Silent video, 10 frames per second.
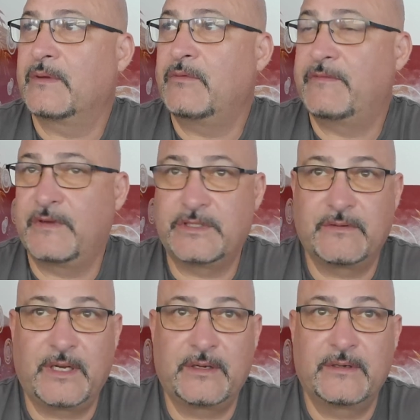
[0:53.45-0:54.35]

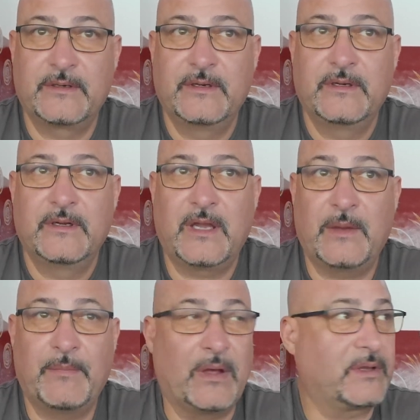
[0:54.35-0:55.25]
refrigerator,
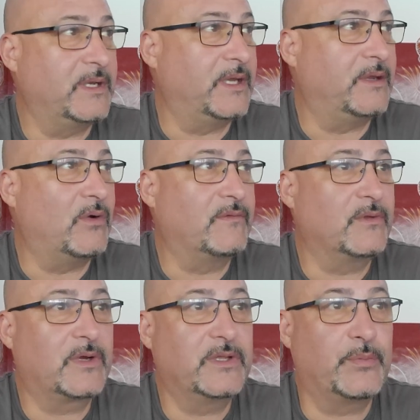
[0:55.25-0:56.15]
and balcony
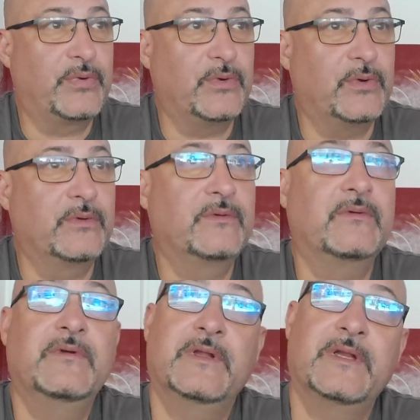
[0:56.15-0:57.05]
overlooking the pool.
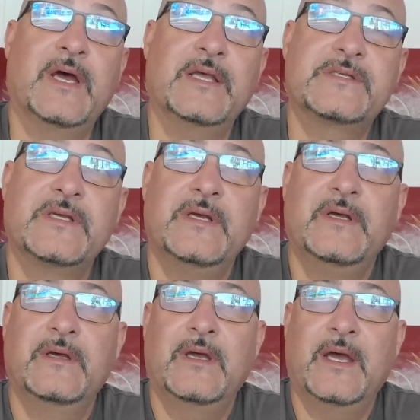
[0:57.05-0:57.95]
Really nice.
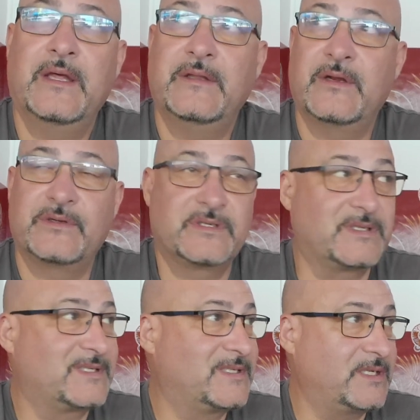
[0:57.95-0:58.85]
And there is a
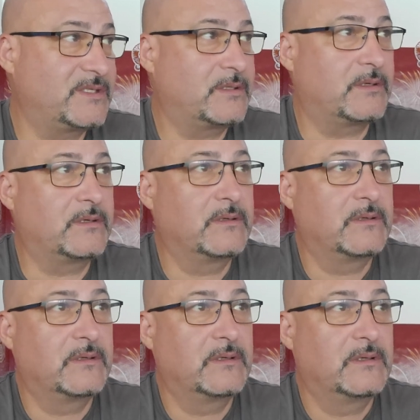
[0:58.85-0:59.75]
sister
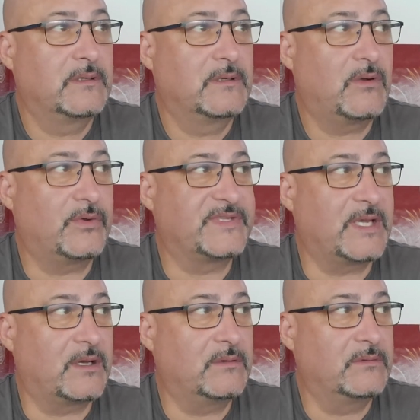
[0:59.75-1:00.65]

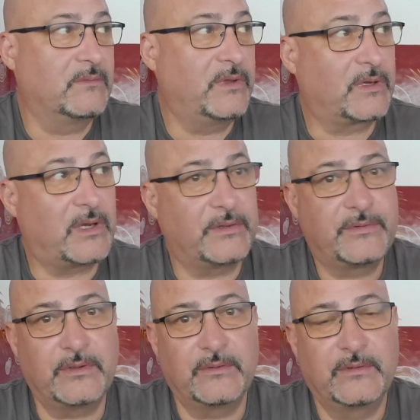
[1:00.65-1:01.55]
hotel with a cut
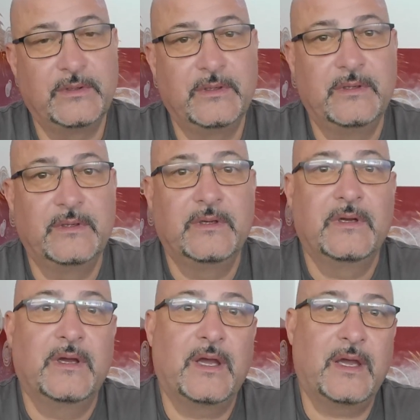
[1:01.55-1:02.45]
through,
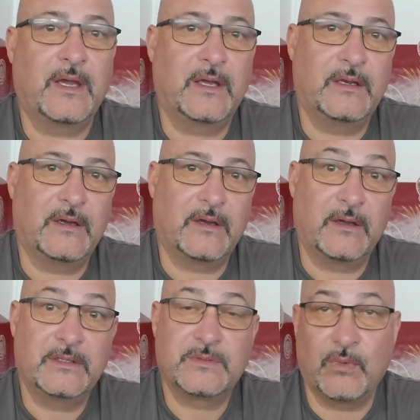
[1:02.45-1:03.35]
and
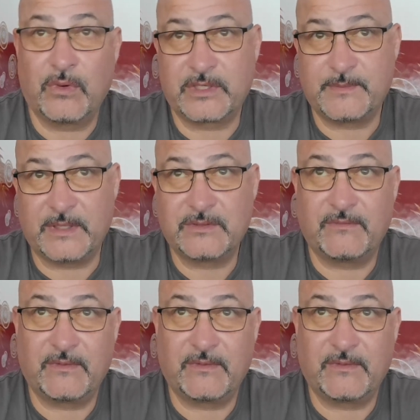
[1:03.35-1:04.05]
it's more expensive